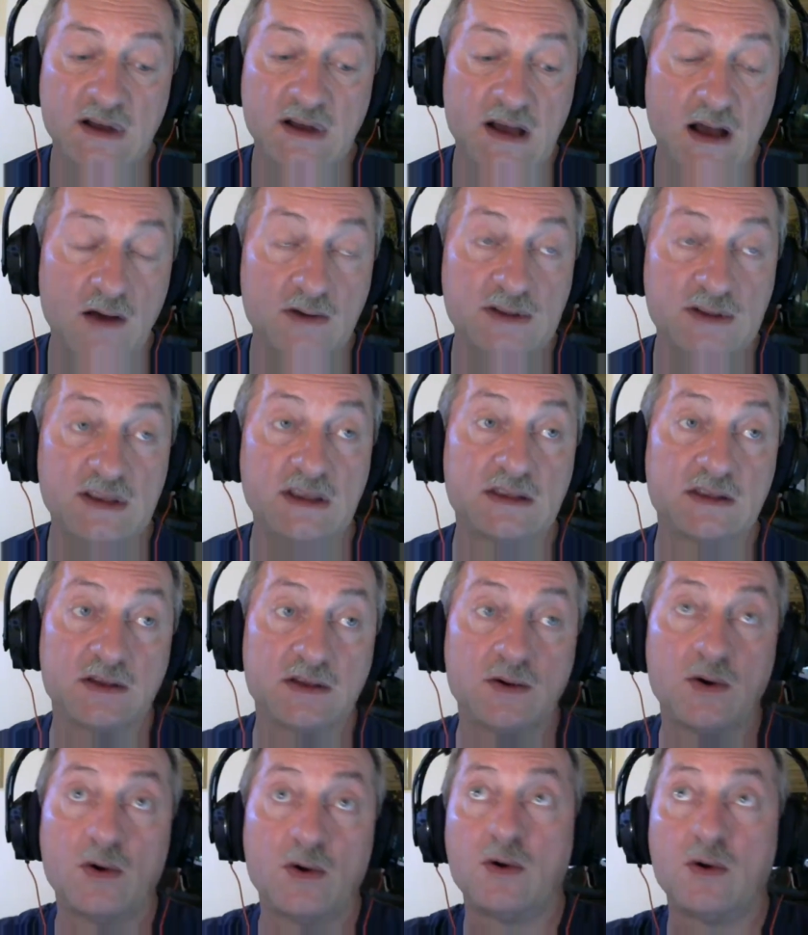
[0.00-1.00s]
house is
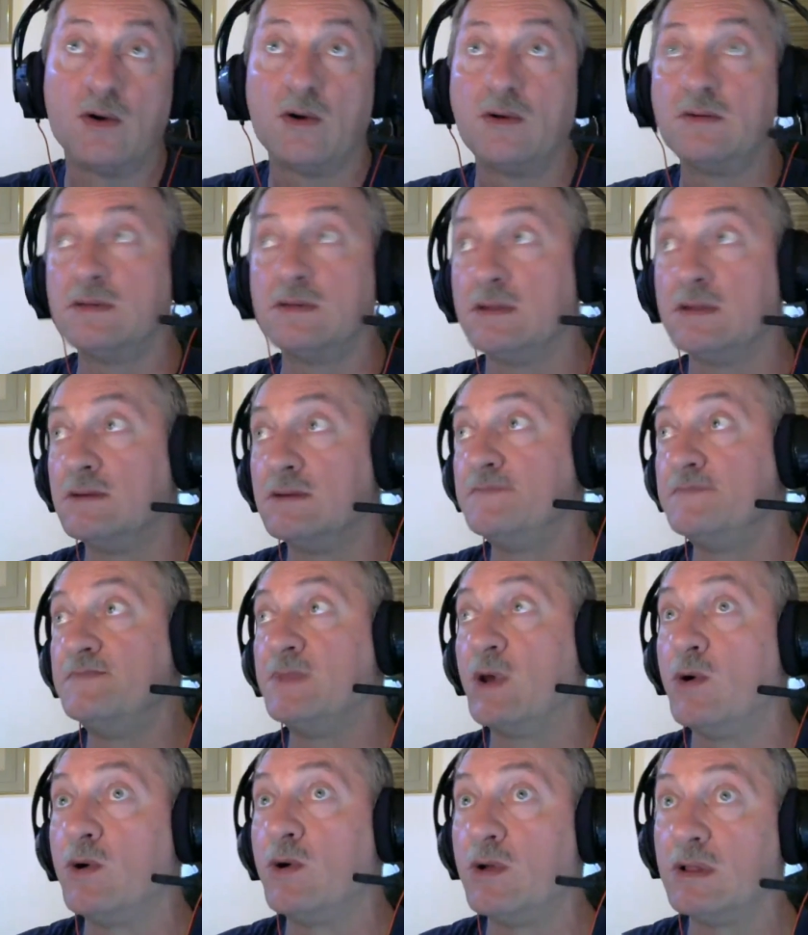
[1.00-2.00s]

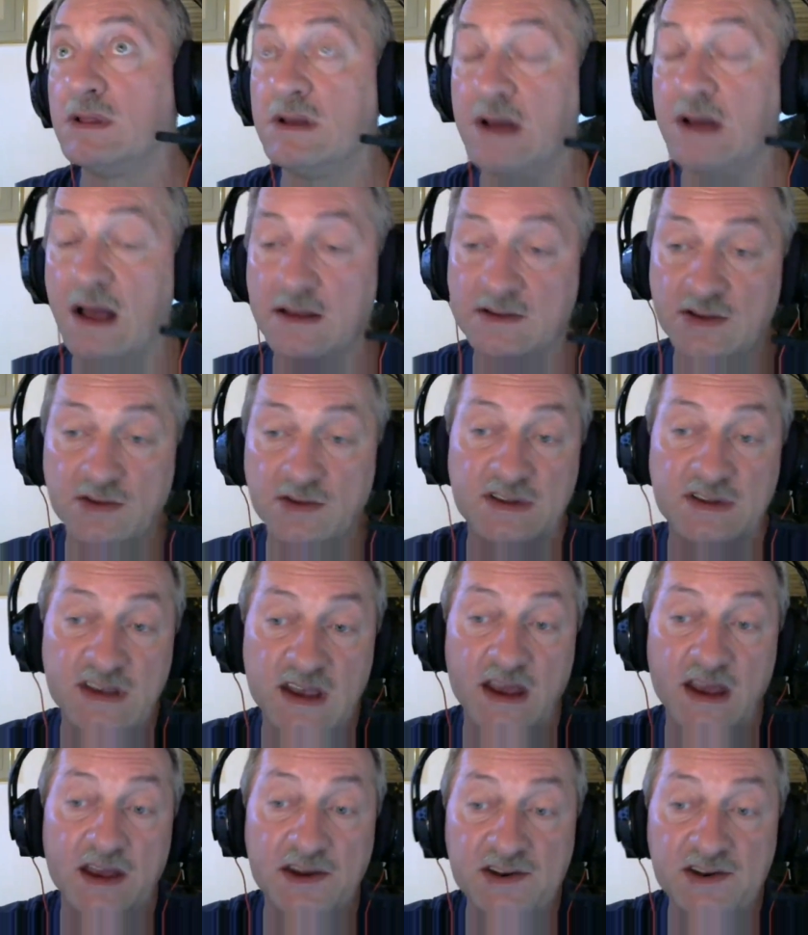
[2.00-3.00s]
all
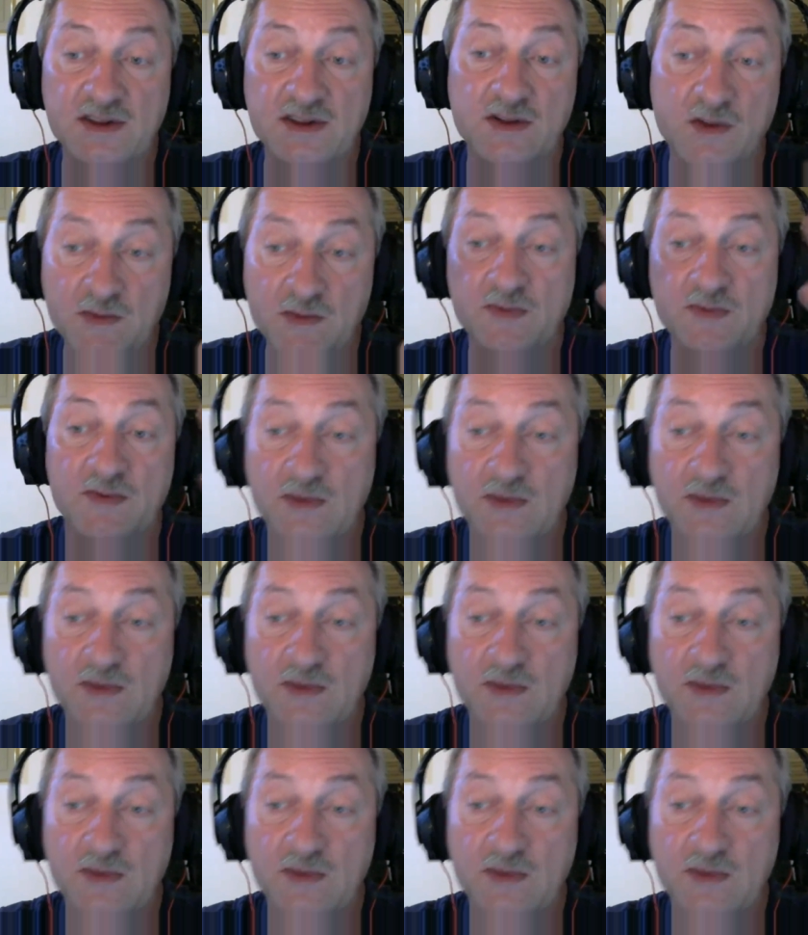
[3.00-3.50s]
association of